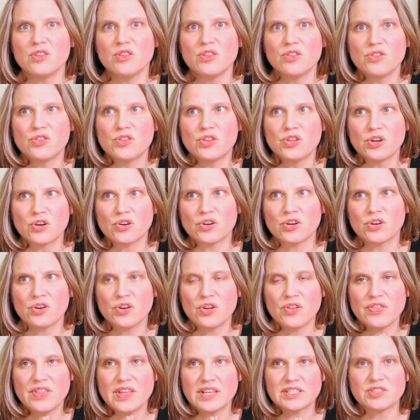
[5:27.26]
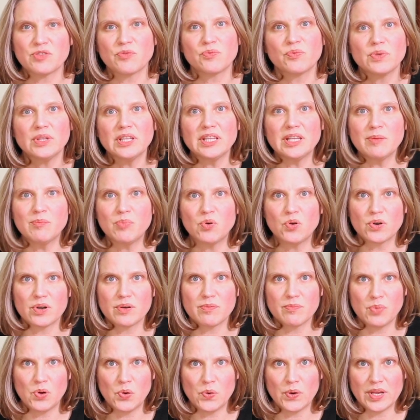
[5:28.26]
there, that's a really
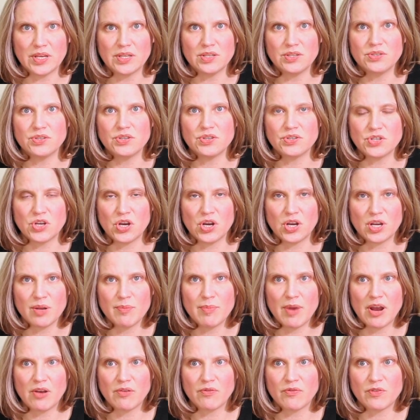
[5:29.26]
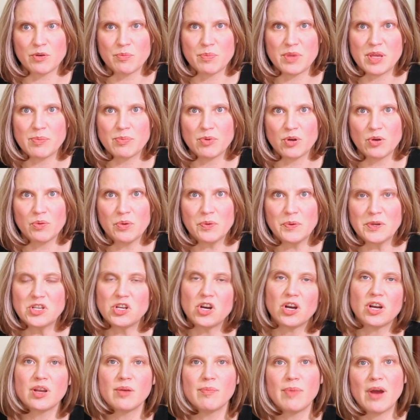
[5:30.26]
important point to talk about for people when we
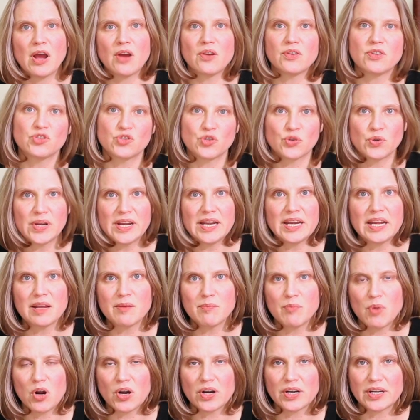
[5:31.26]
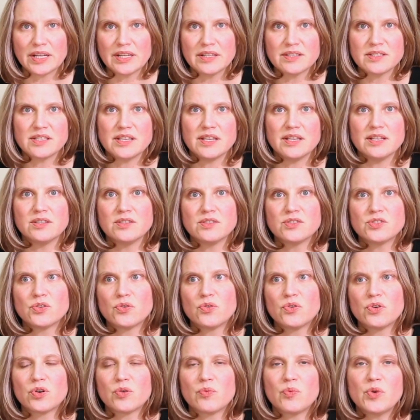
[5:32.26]
talk about treating Parkinson's
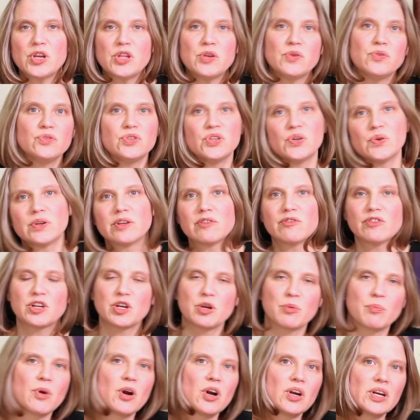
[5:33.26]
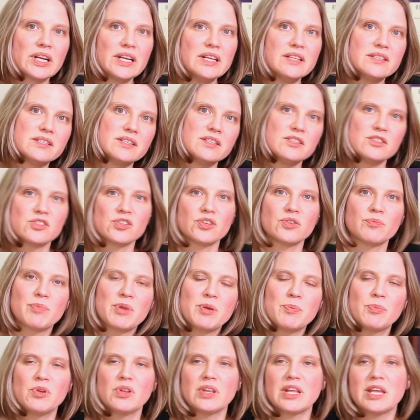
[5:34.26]
or what are you doing for your Parkinson's or
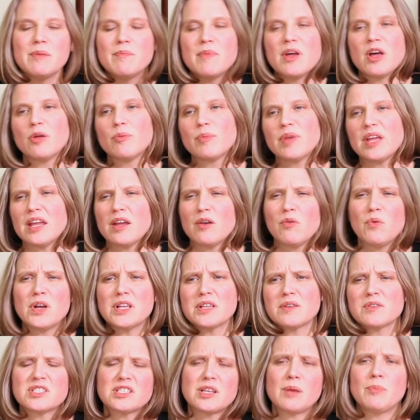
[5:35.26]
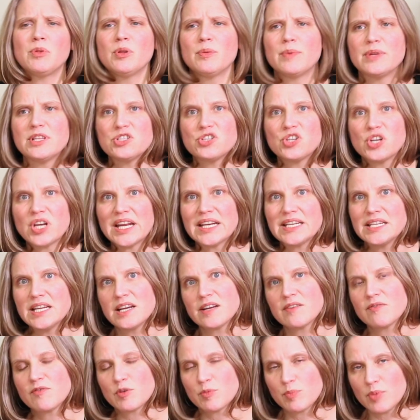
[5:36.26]
people email me what supplements should I
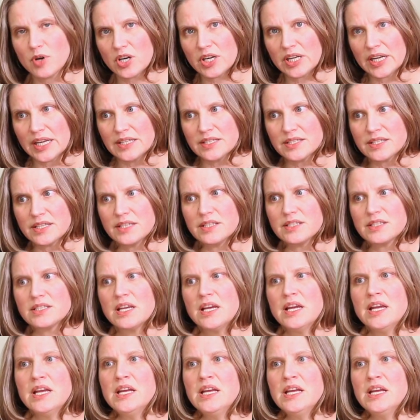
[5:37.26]
take for Parkinson's.